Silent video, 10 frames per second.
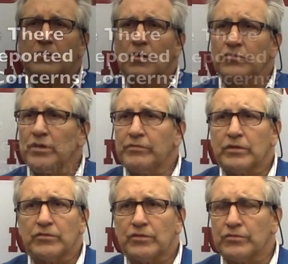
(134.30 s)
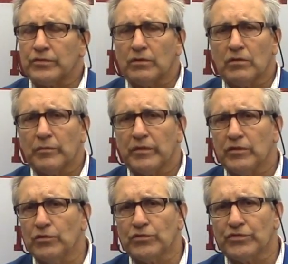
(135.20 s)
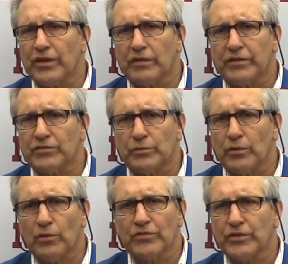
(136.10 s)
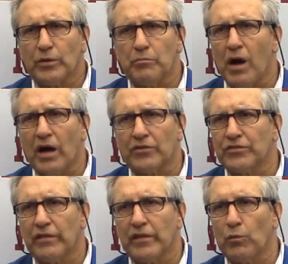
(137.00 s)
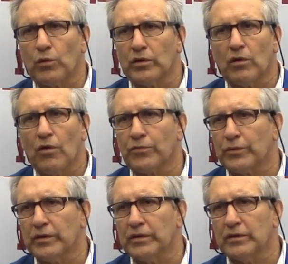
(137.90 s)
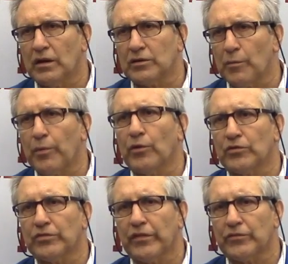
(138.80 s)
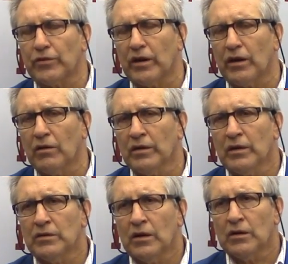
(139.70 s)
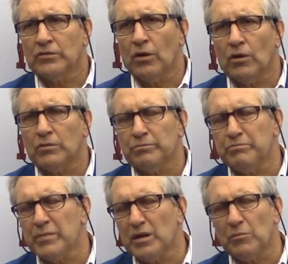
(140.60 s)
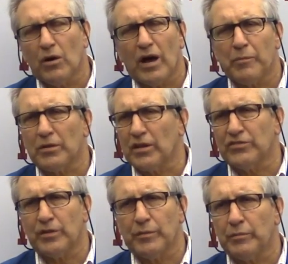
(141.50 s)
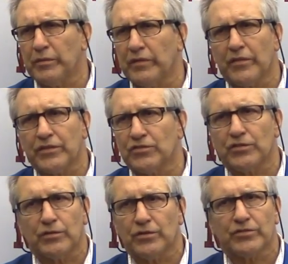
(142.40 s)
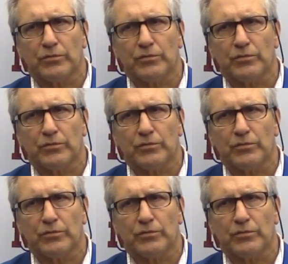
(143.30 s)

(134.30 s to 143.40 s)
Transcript: No safety concerns at all. I mean, the usual side effects of ranolazine are modest, and they were in all three uh, components of the trial. No minimal hypoglycemia, but nothing serious.